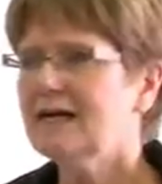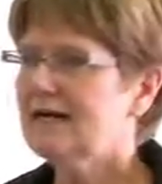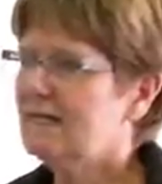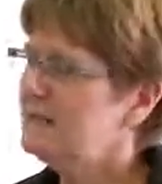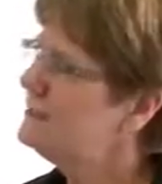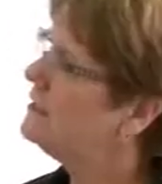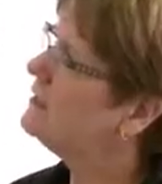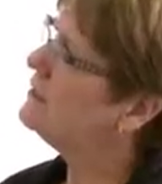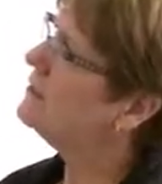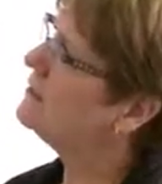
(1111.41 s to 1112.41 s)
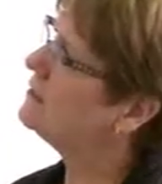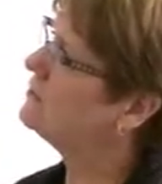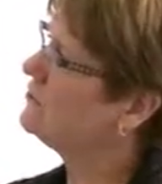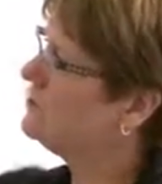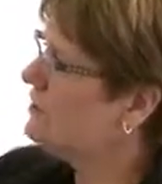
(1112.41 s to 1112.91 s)
And
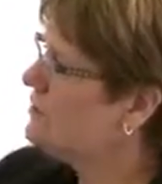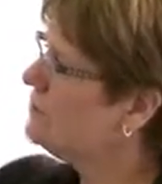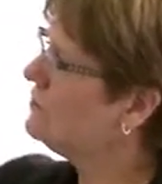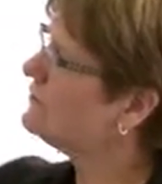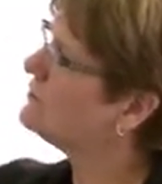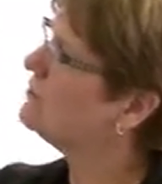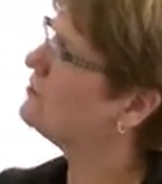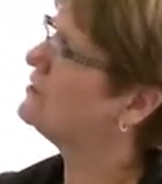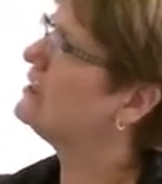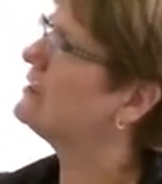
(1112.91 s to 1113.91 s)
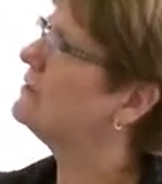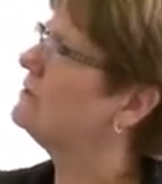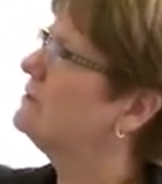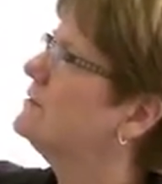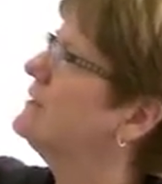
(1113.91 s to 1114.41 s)
so then you'd have to start taking a
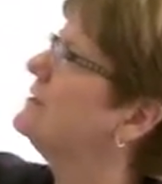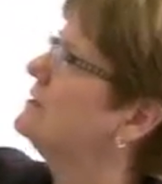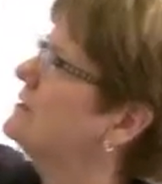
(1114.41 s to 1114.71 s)
look at